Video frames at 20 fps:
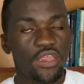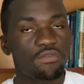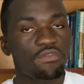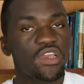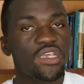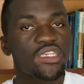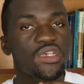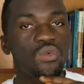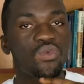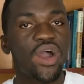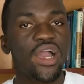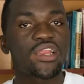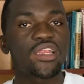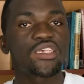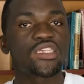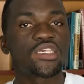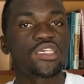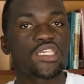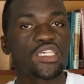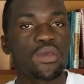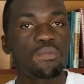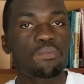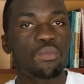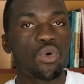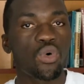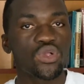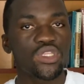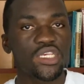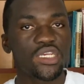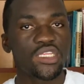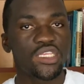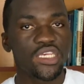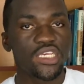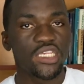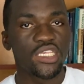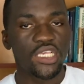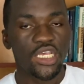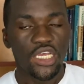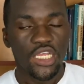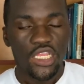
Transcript: reason why this is important is